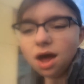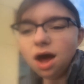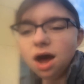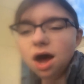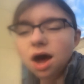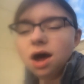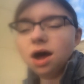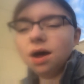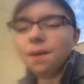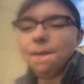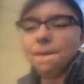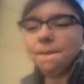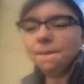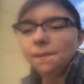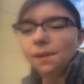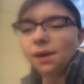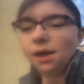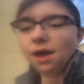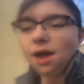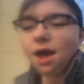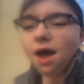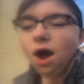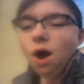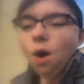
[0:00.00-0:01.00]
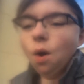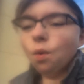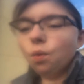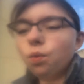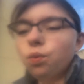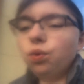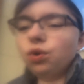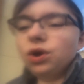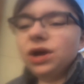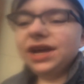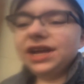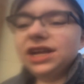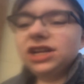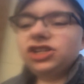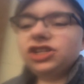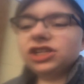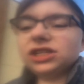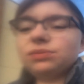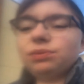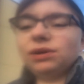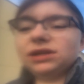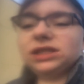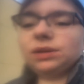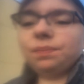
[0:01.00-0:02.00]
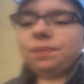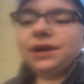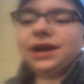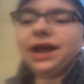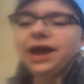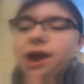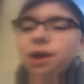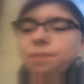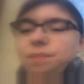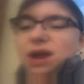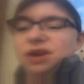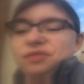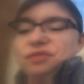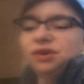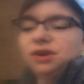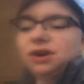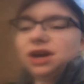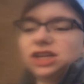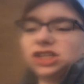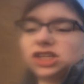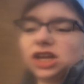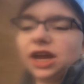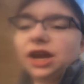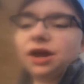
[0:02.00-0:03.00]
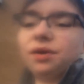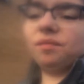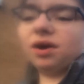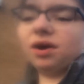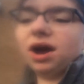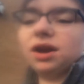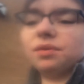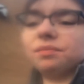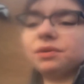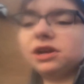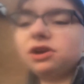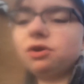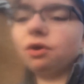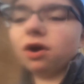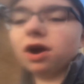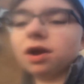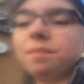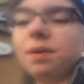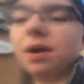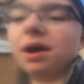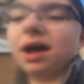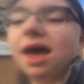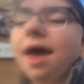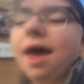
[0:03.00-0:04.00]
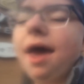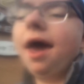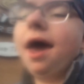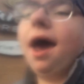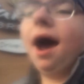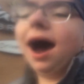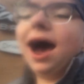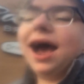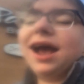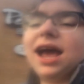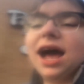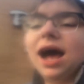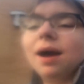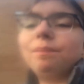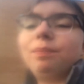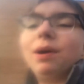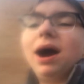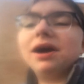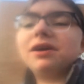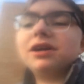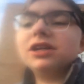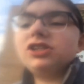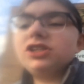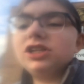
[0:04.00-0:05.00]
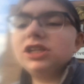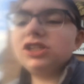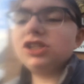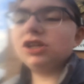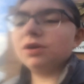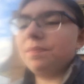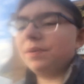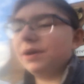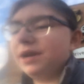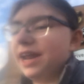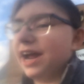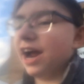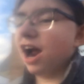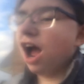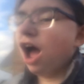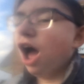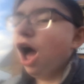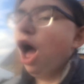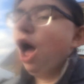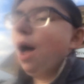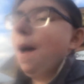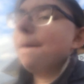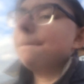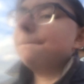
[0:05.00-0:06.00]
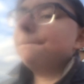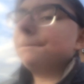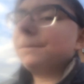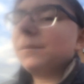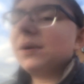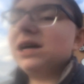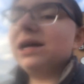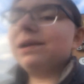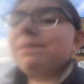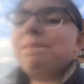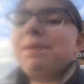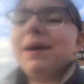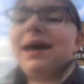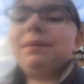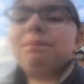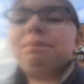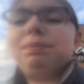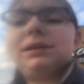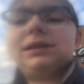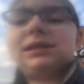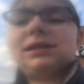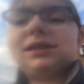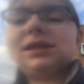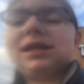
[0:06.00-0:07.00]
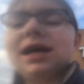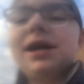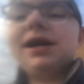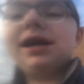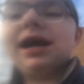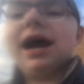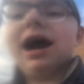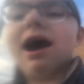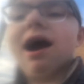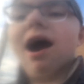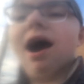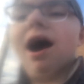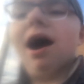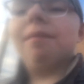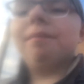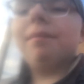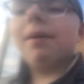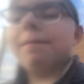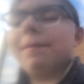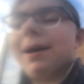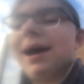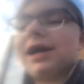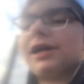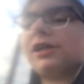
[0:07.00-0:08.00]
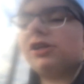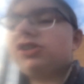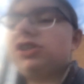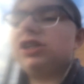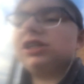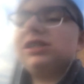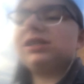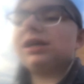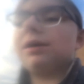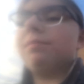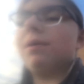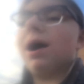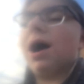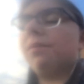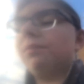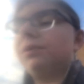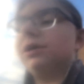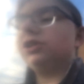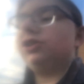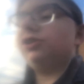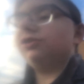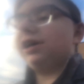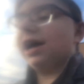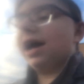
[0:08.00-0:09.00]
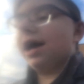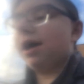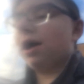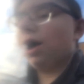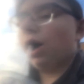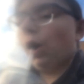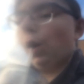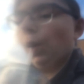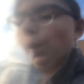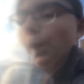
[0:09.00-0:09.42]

um, we just went to Panera Bread for lunch. I didn't run and record, but I got broccoli cheese soup in there. Good big in there, um, mac and cheese. And, Mom, what'd you get?